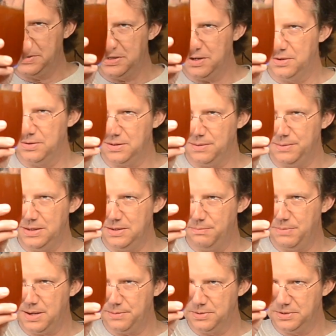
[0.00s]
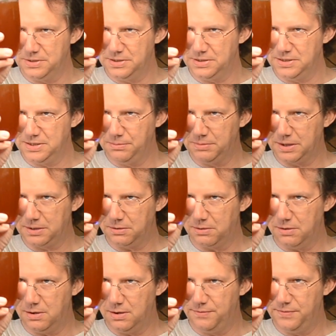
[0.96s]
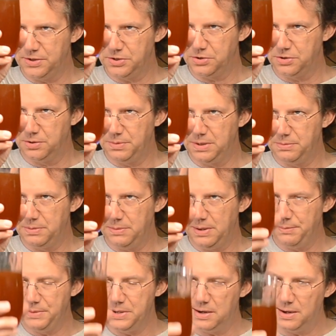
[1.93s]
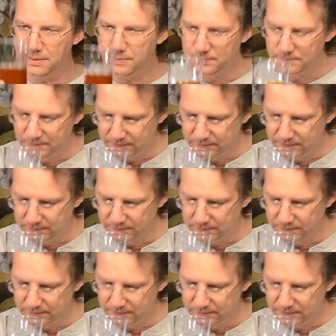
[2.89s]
but those, I mean, the bubbles just seem like they're artificial to me, but maybe not.